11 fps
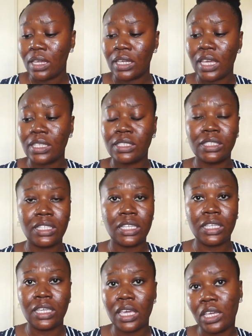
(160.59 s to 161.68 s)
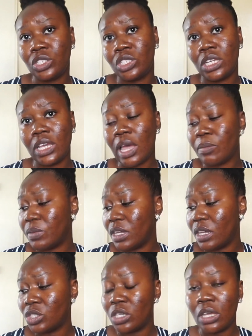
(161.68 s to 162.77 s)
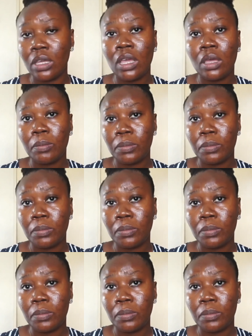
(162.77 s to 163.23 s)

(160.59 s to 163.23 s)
get the AHA and BHA